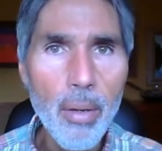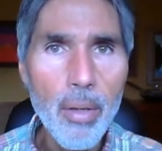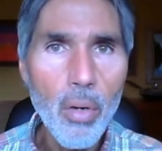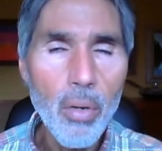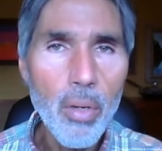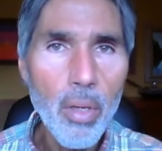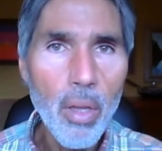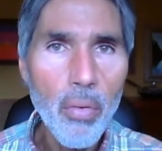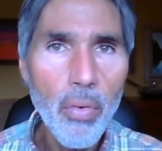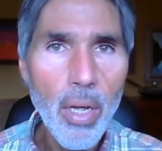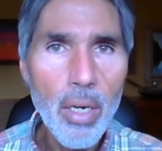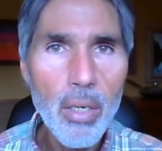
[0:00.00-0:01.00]
uh, including
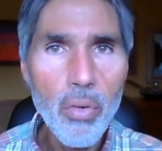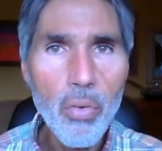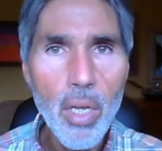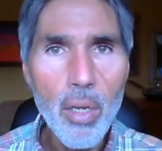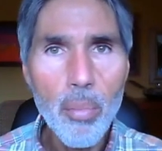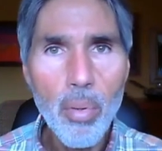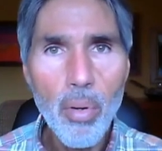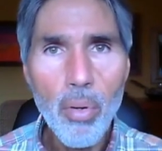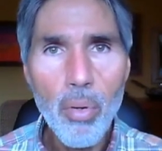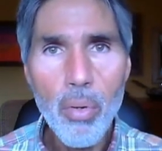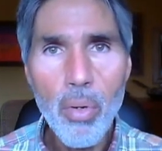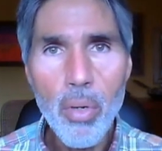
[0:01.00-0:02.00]
the red, green,
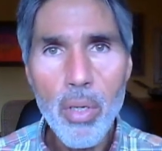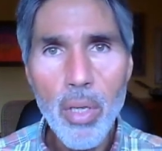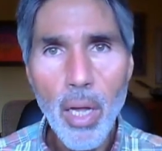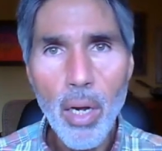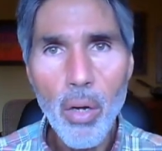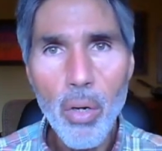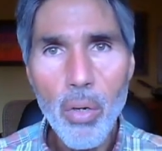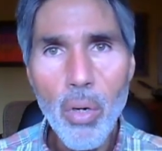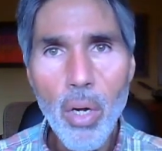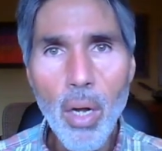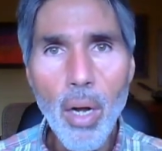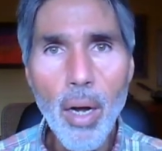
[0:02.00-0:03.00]
blue,
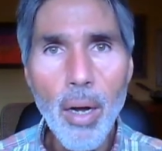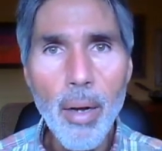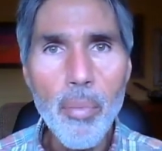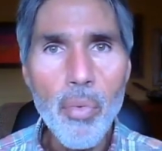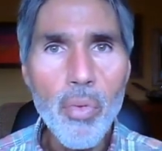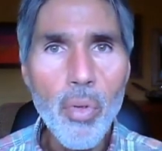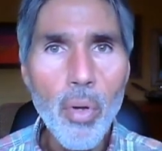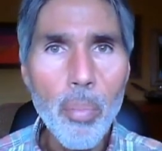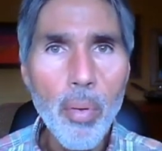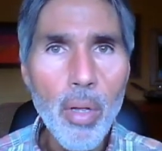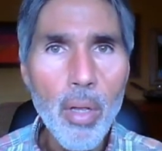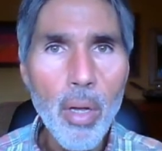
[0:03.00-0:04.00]
yellow, um, so
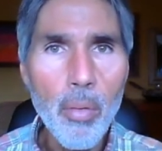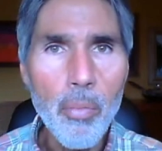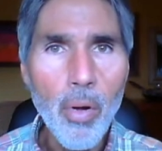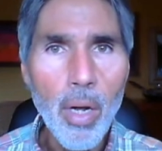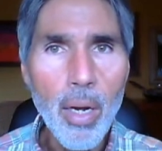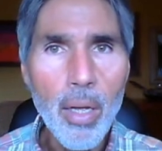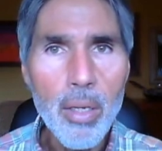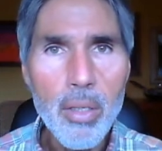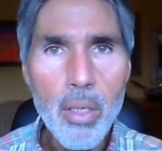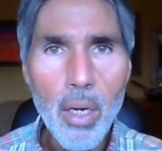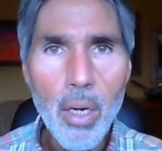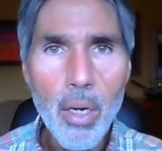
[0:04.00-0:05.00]
you know
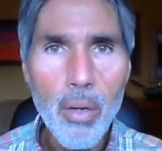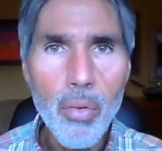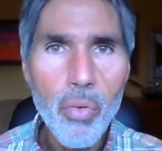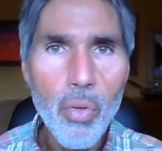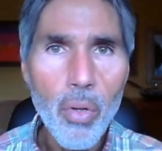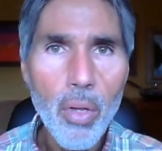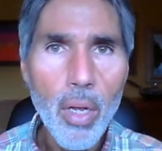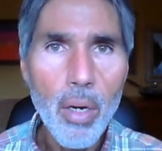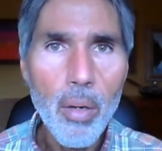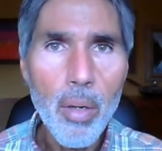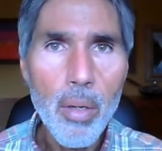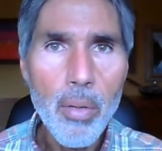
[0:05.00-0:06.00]
violet. Uh, so
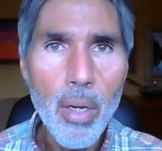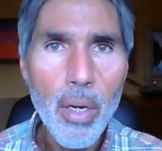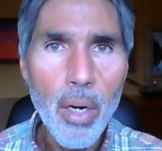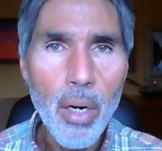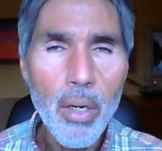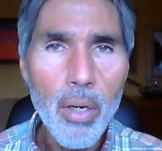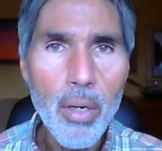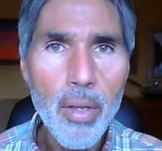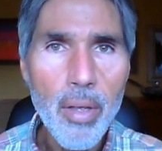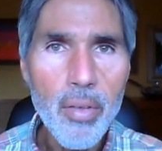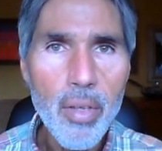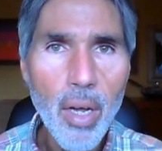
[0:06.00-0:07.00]
there there are
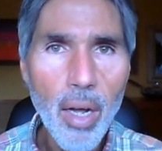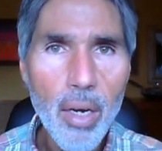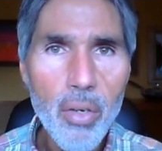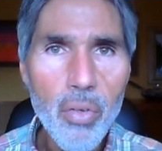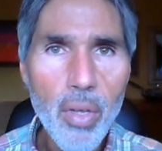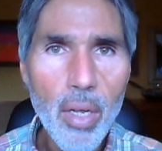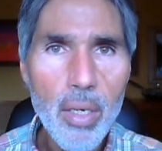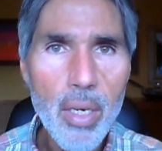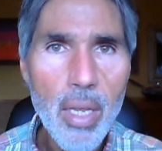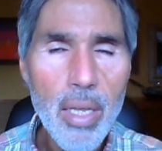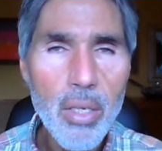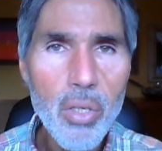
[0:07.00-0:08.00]
these colors that
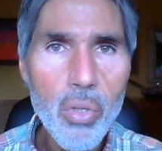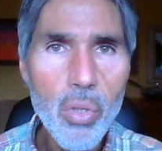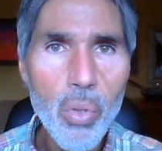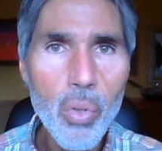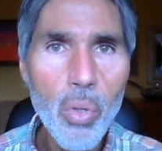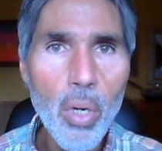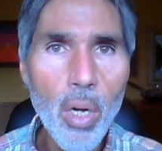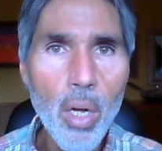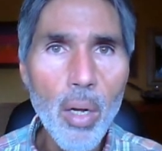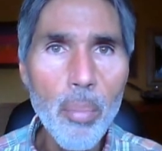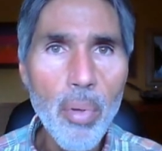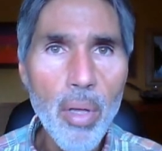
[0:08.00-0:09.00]
need to
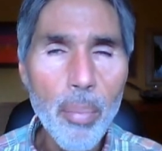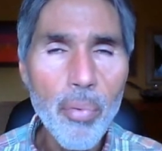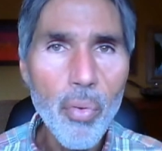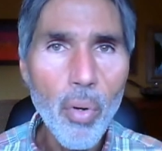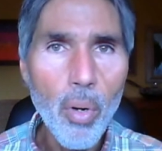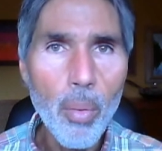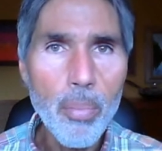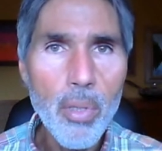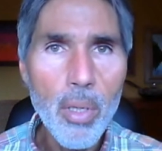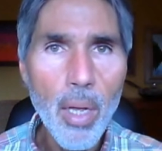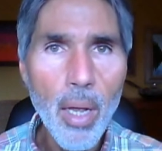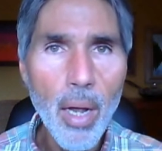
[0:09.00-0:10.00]
be
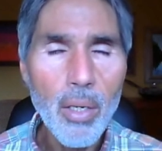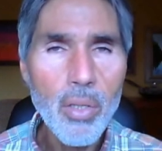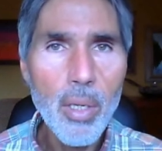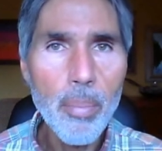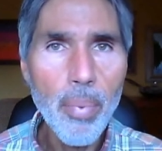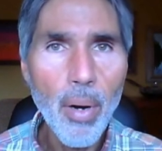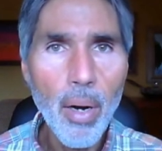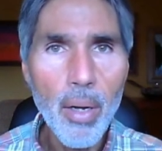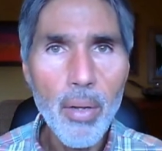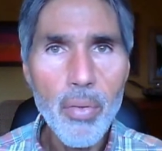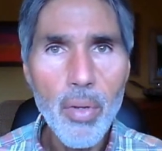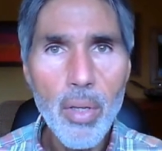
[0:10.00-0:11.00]
absorbed, they actually
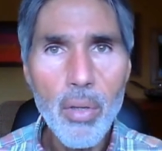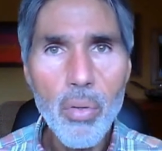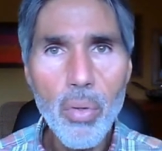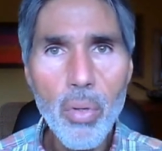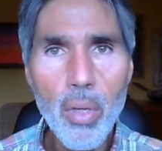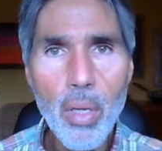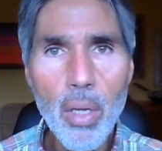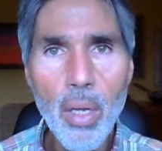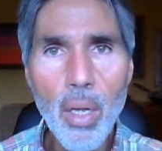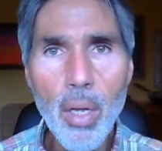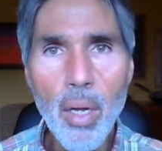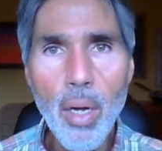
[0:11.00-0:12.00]
pass into
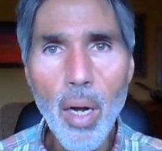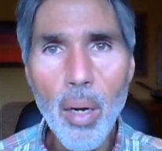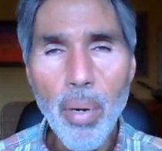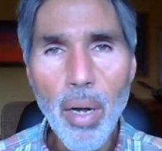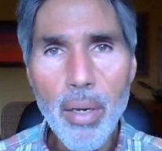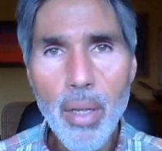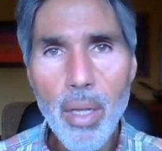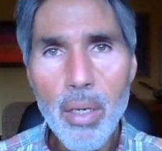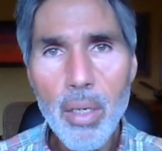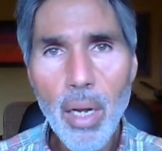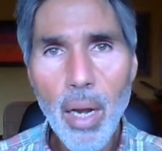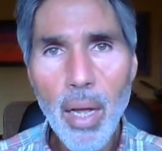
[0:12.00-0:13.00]
the uh,
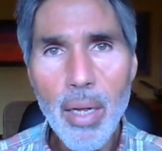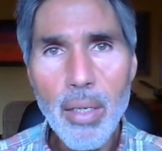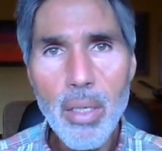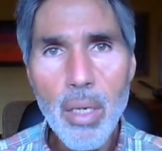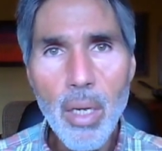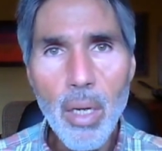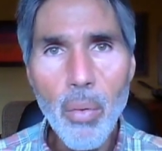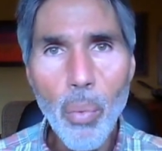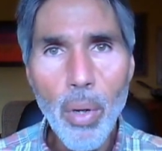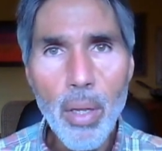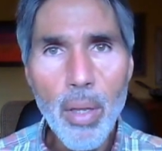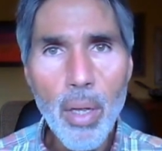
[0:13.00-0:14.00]
pineal gland
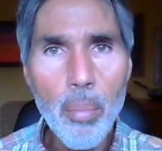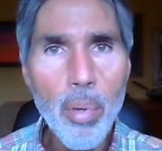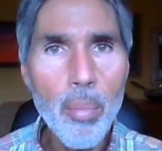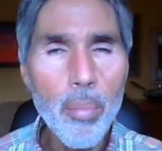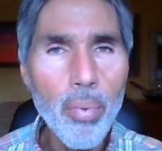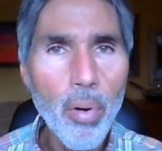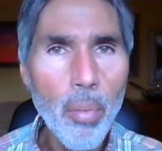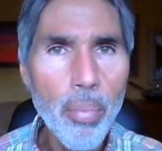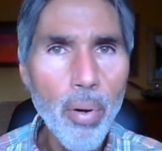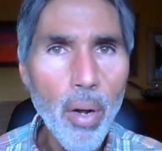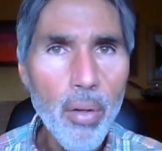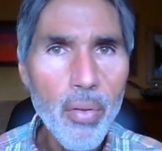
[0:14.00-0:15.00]
where they're being
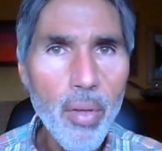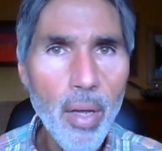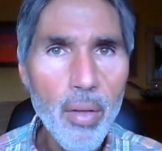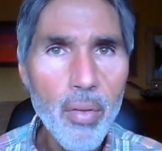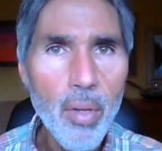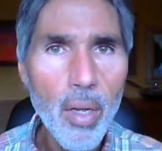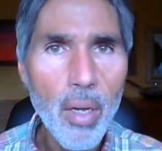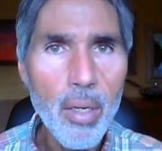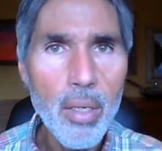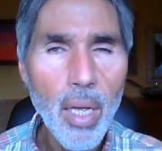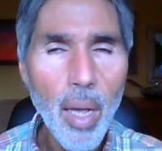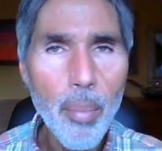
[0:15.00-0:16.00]
processed
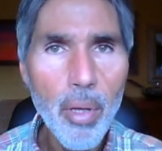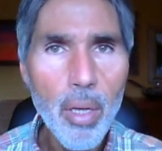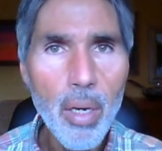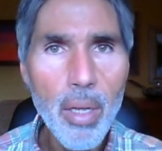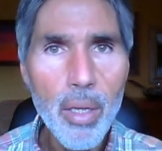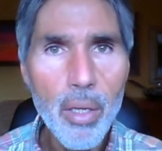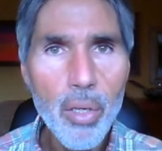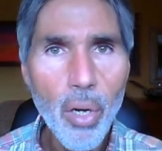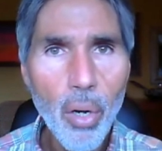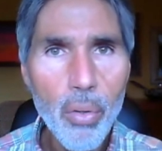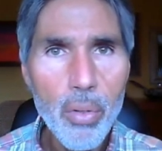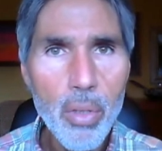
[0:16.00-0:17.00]
and chemically
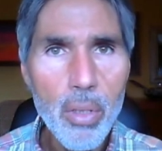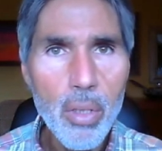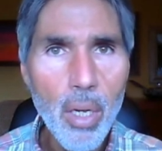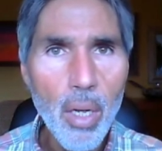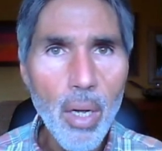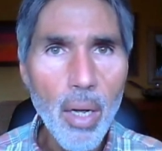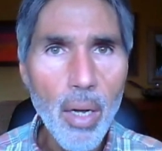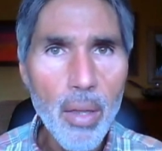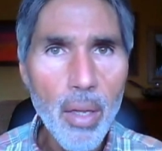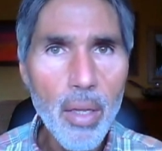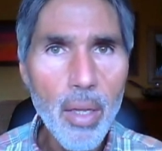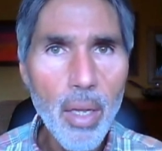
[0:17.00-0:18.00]
encoded,
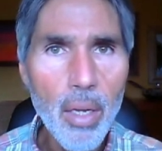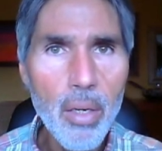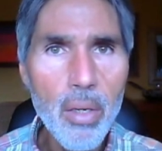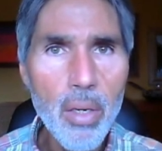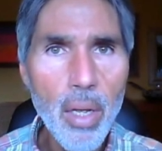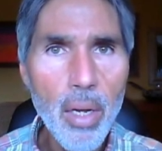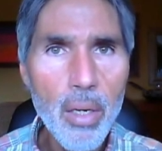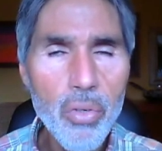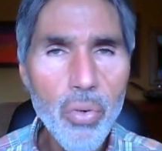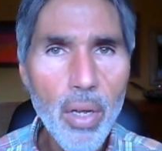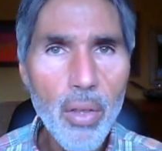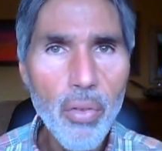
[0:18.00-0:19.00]
and then they, they are
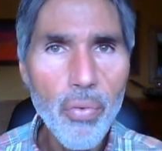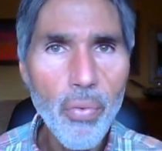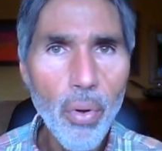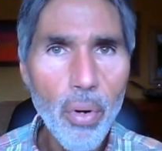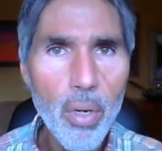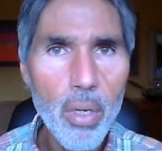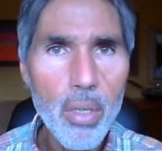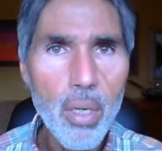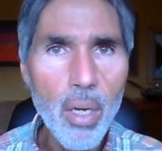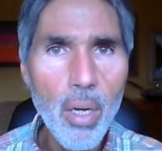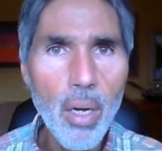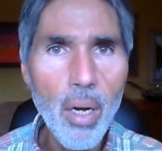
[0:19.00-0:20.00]

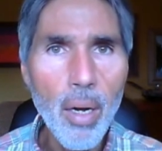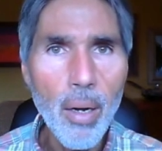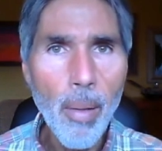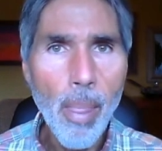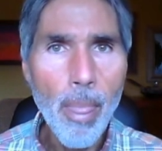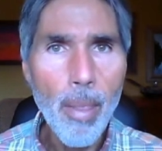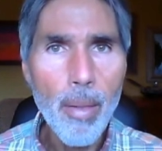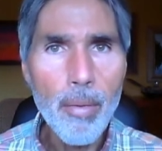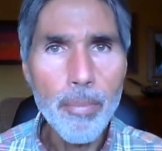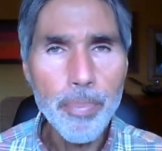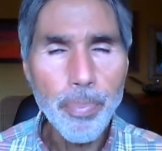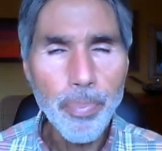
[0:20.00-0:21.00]
transferred um,
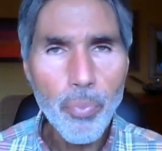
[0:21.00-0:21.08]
